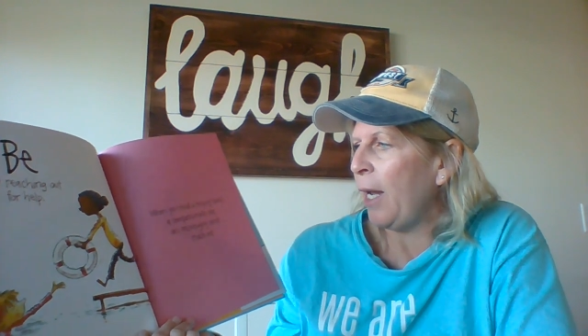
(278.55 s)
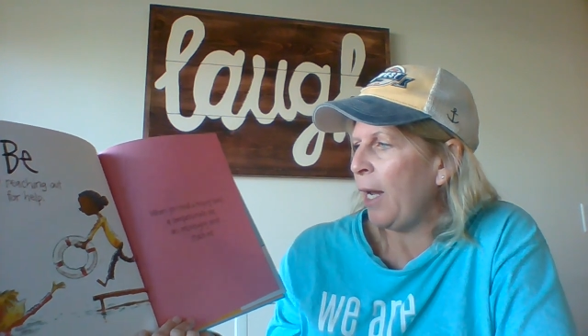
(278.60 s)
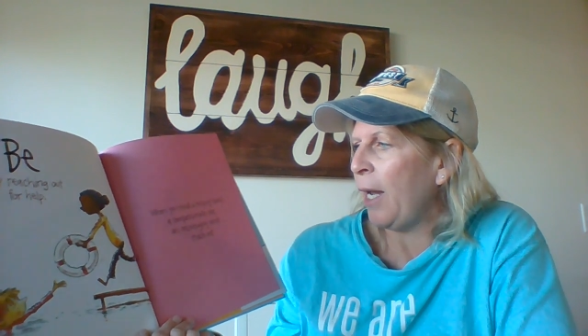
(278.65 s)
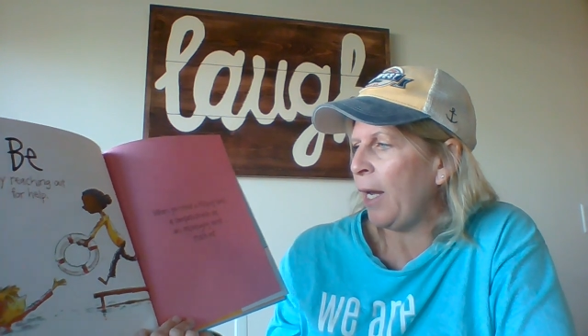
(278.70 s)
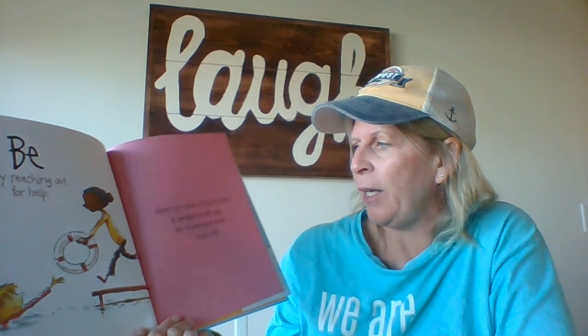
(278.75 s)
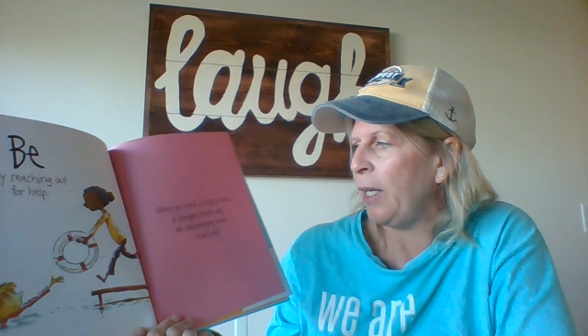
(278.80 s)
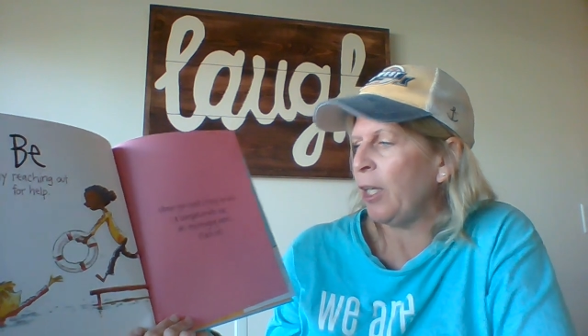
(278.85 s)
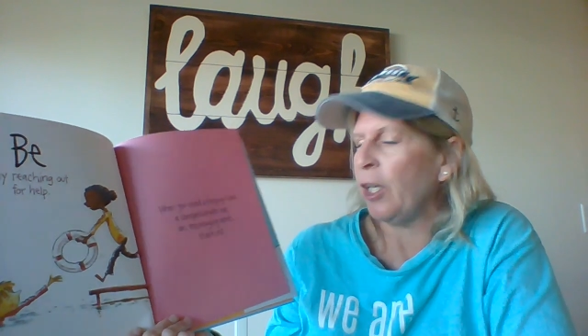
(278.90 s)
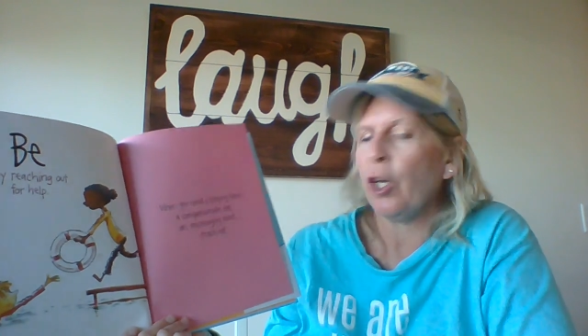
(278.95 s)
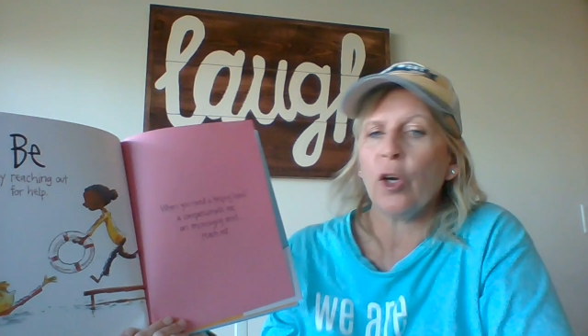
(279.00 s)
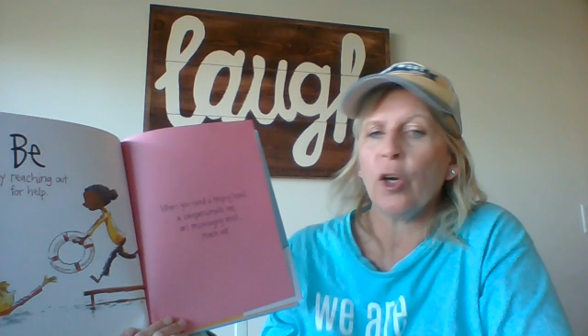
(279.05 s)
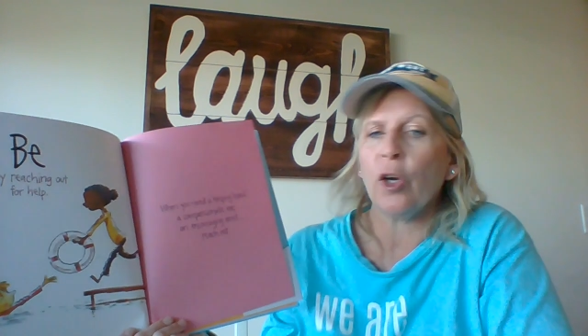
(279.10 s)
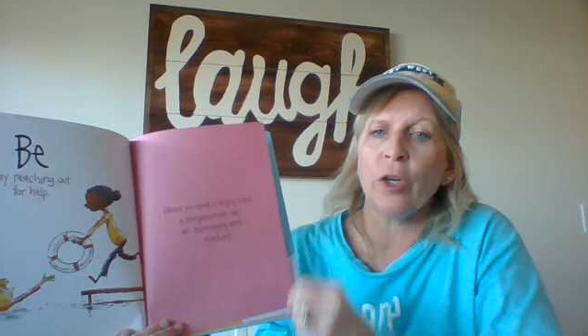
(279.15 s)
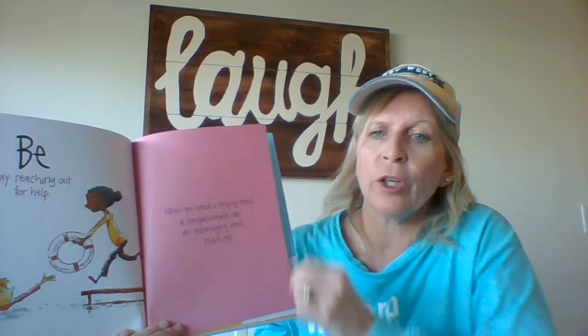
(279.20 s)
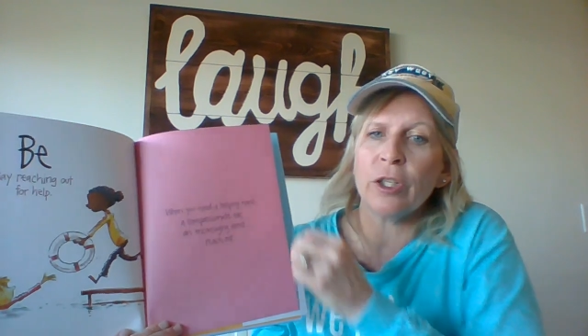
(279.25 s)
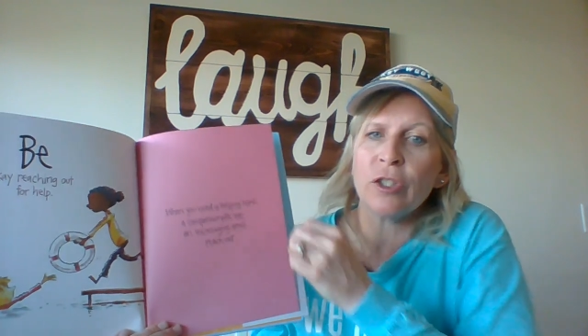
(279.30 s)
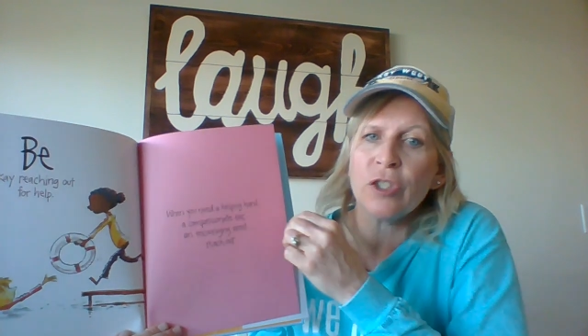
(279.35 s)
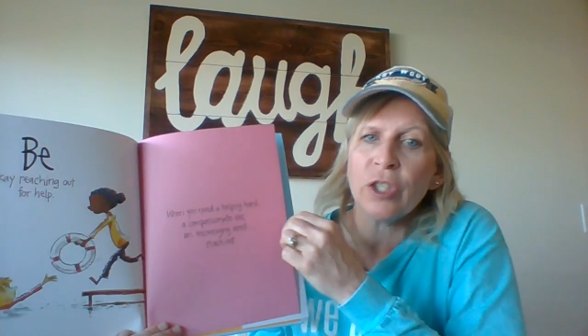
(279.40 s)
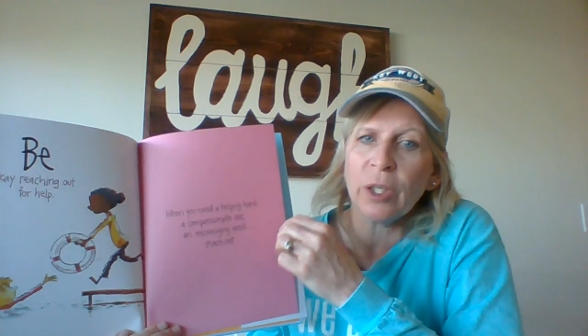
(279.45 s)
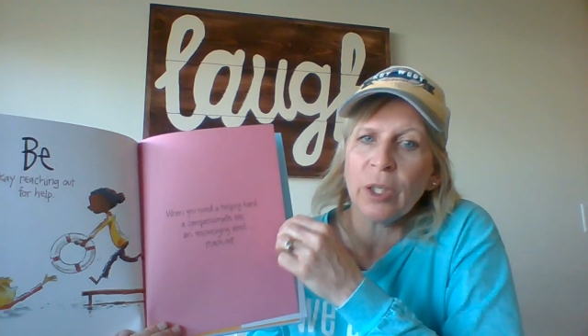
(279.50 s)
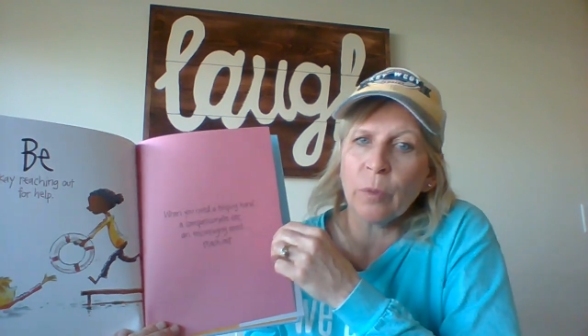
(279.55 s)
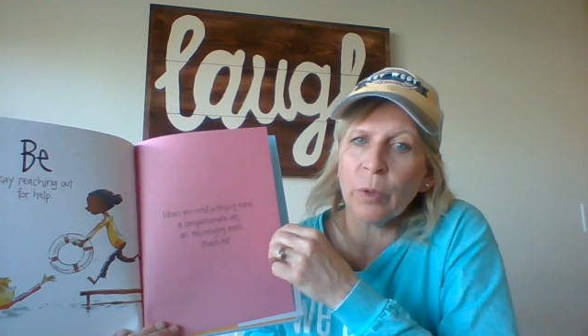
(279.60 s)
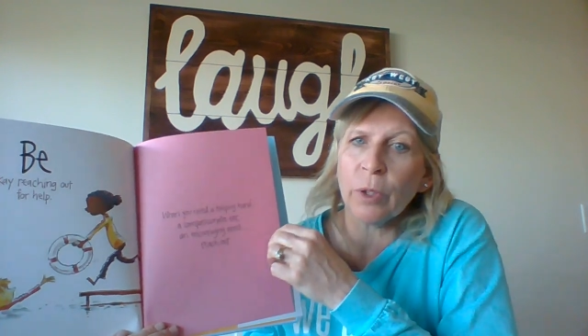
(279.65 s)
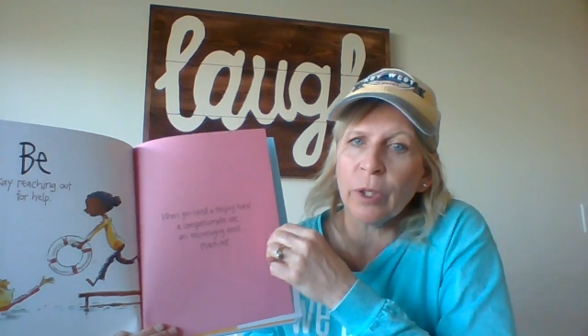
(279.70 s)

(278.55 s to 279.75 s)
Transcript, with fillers: an encouraging